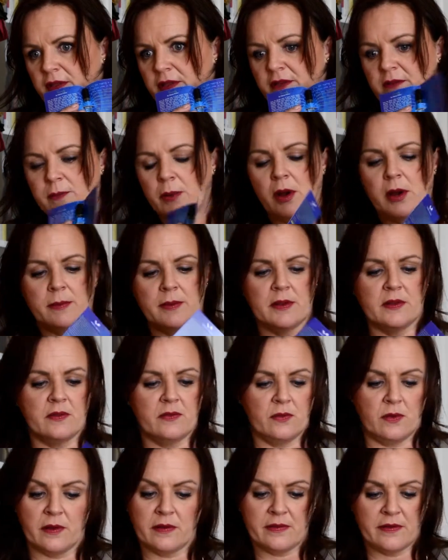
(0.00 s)
the department
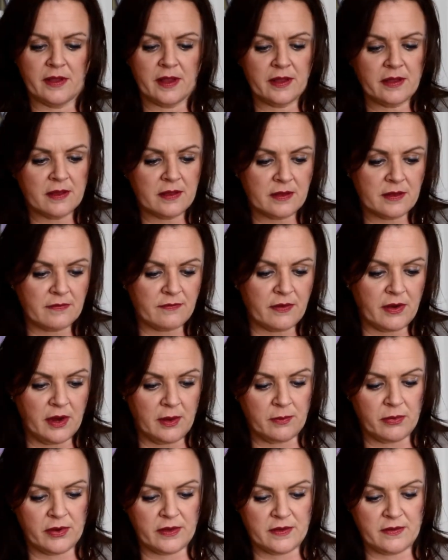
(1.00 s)
store. So this isn't very
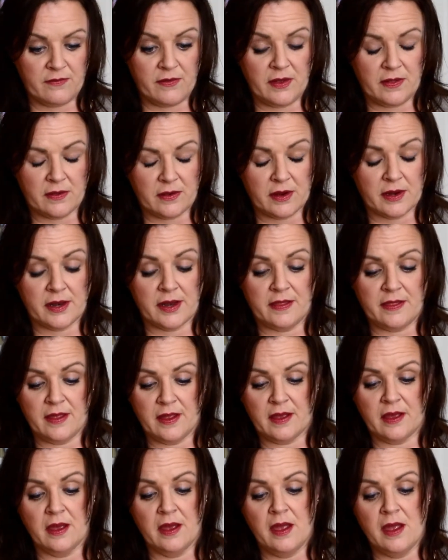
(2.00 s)
impressive either. And I
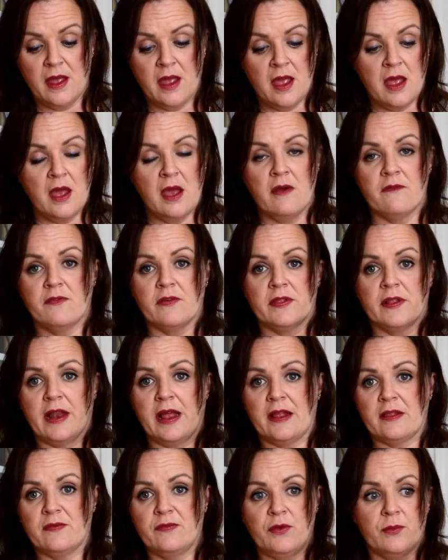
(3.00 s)
think for the
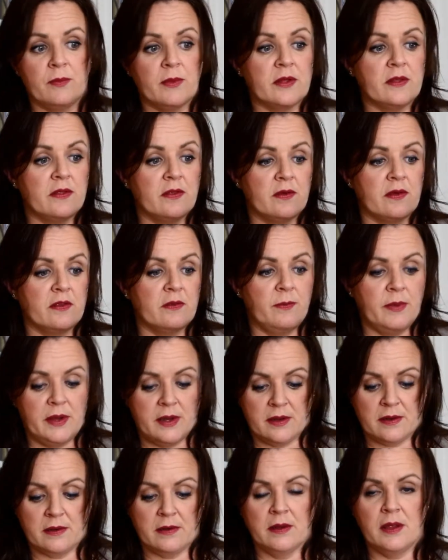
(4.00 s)
last few months there has
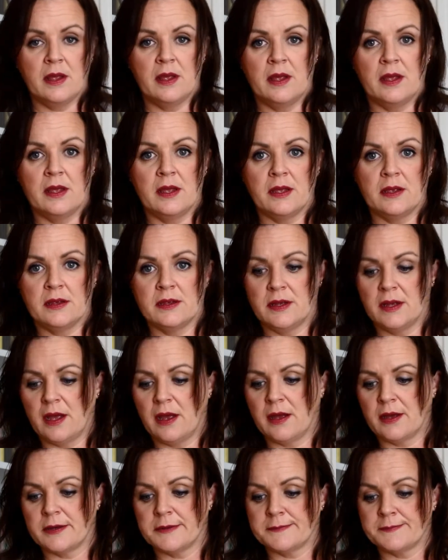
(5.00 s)
been
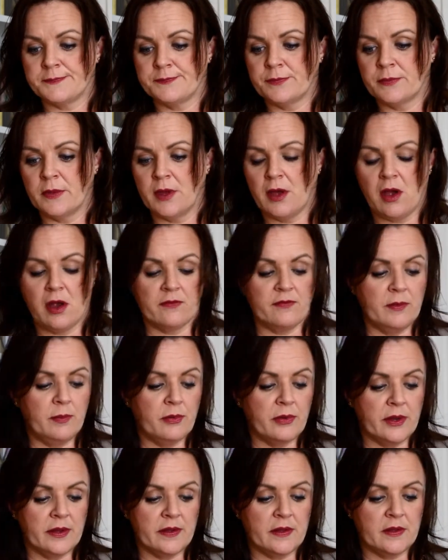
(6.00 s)
um, Harvey
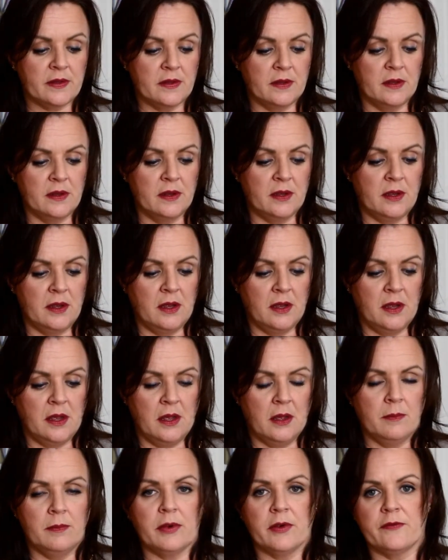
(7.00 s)
Prince
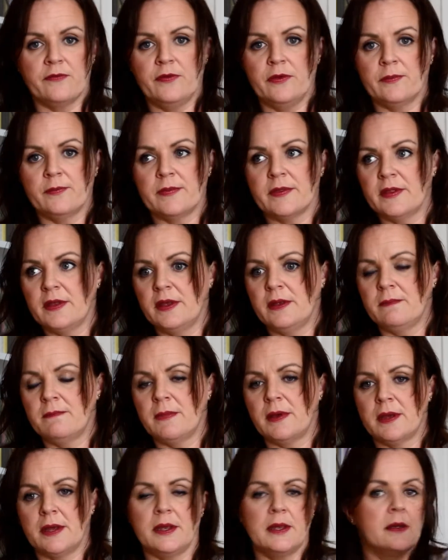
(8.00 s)
perfumes in
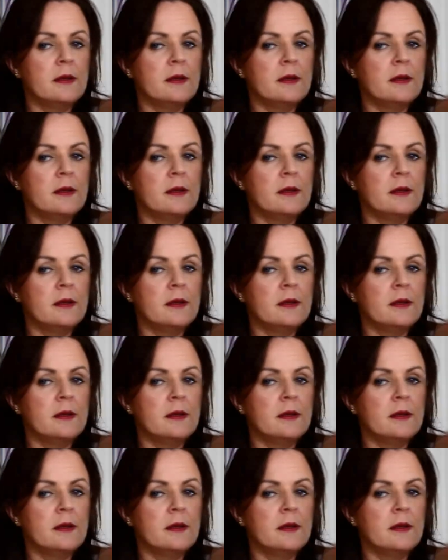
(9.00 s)
my